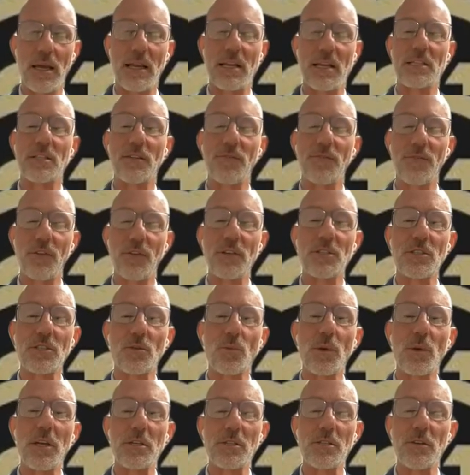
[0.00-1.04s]
And it's the, it's
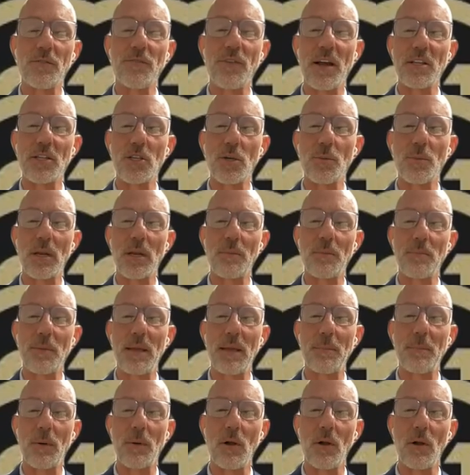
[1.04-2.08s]
the reason you find so many
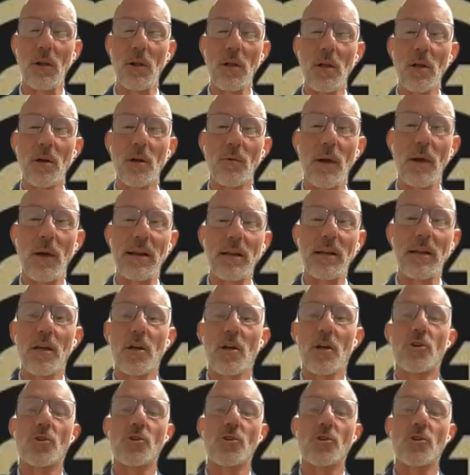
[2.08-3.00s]
people, right,